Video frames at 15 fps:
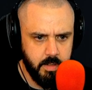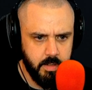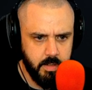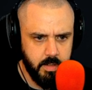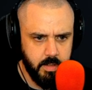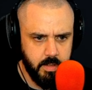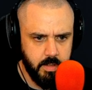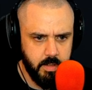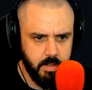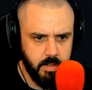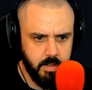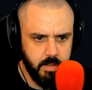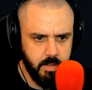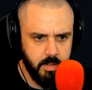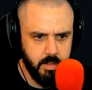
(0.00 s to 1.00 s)
I'm not opening
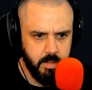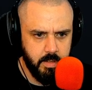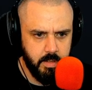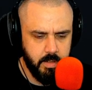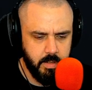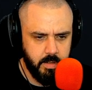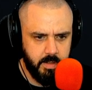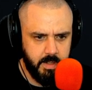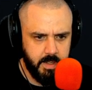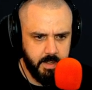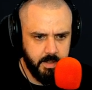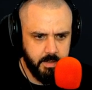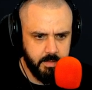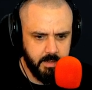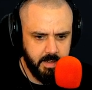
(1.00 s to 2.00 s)
doors.
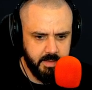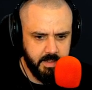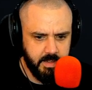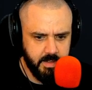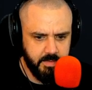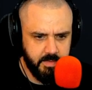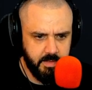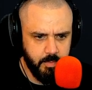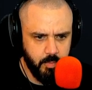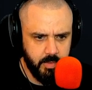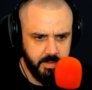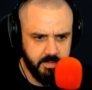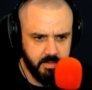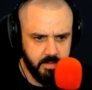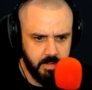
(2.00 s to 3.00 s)
Yeah, I think I see the one
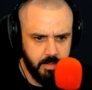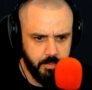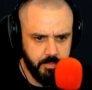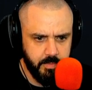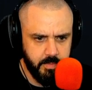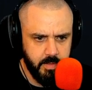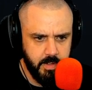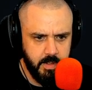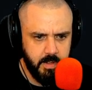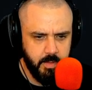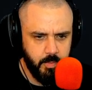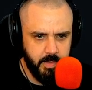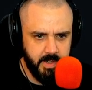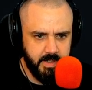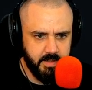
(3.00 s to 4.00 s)
that's closing.
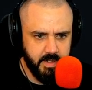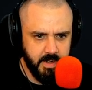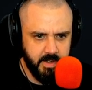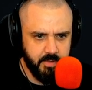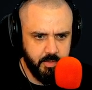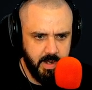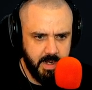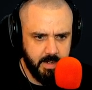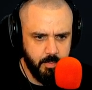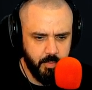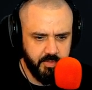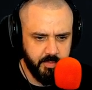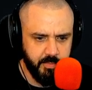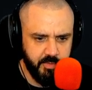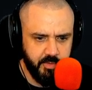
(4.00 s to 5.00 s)
We need to kind of track him with
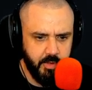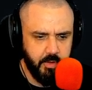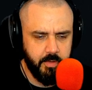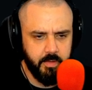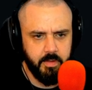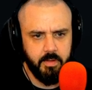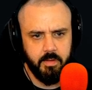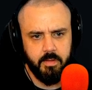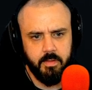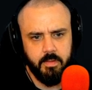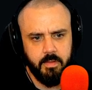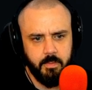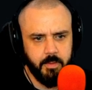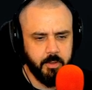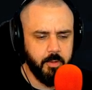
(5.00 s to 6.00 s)
some salt.
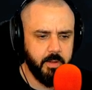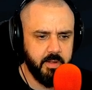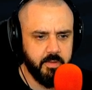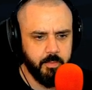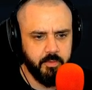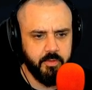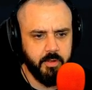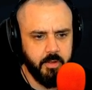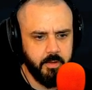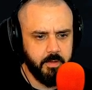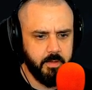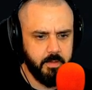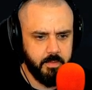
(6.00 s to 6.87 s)
I'm gonna go get some salt.